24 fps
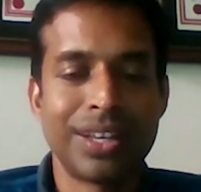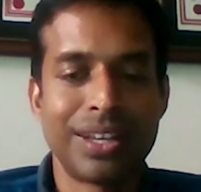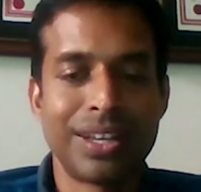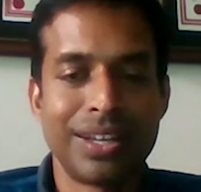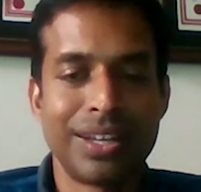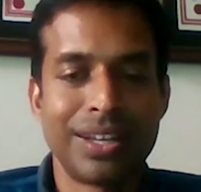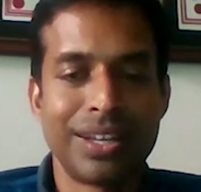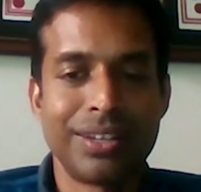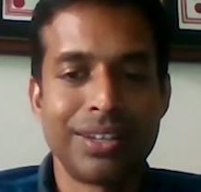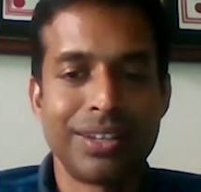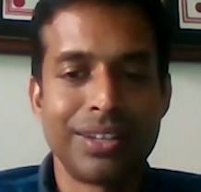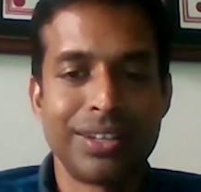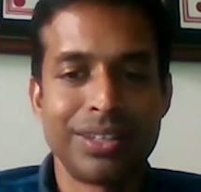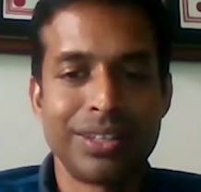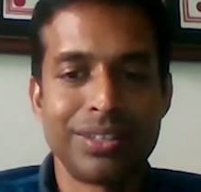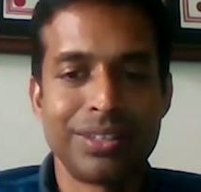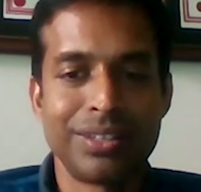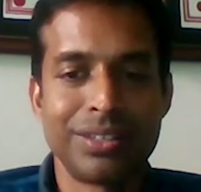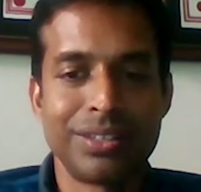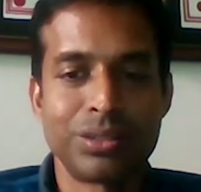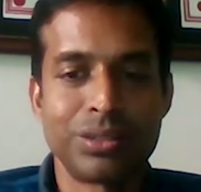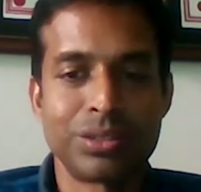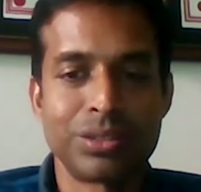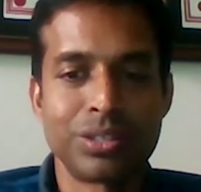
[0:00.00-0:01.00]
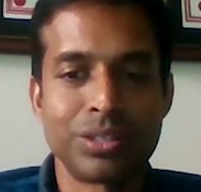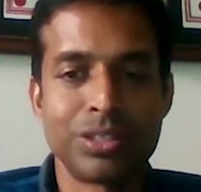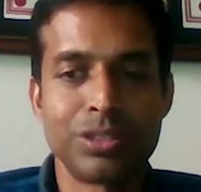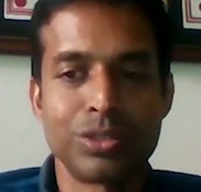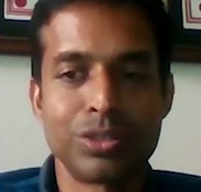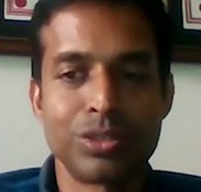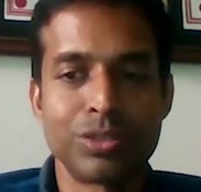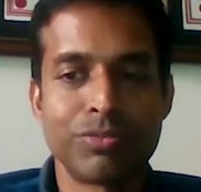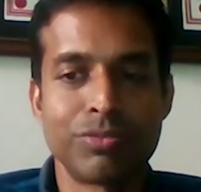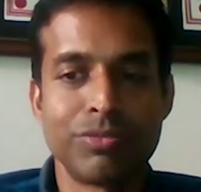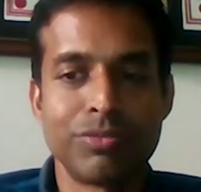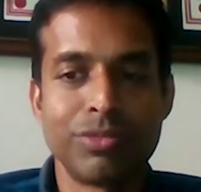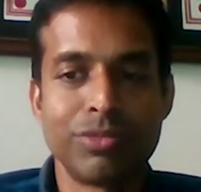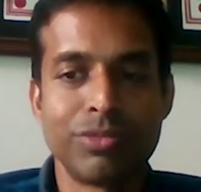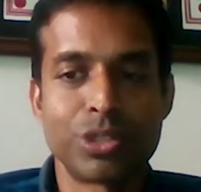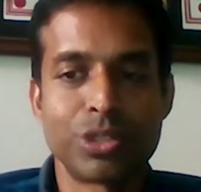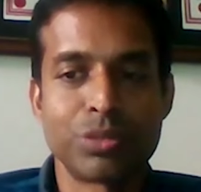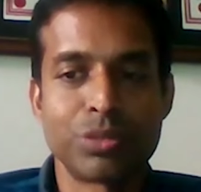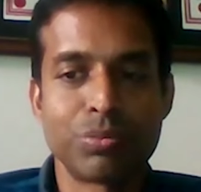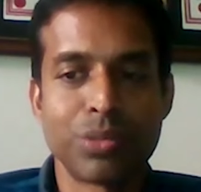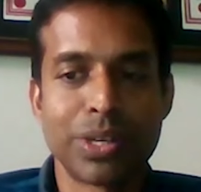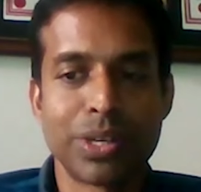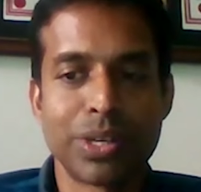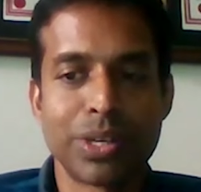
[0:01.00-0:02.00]
and the results of
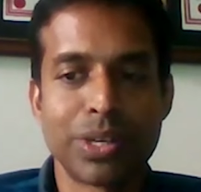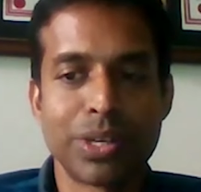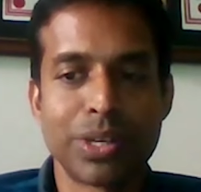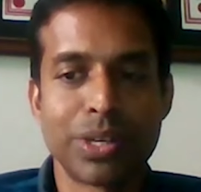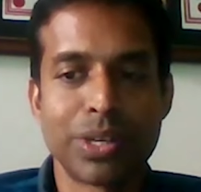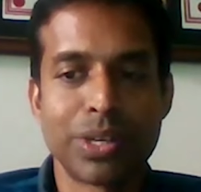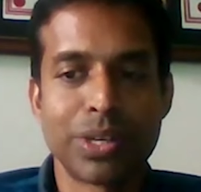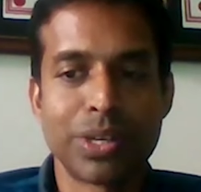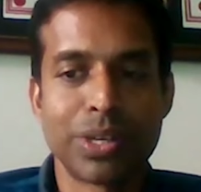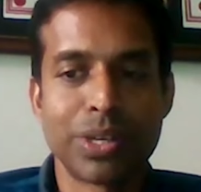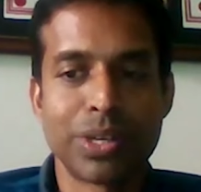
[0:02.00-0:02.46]
which might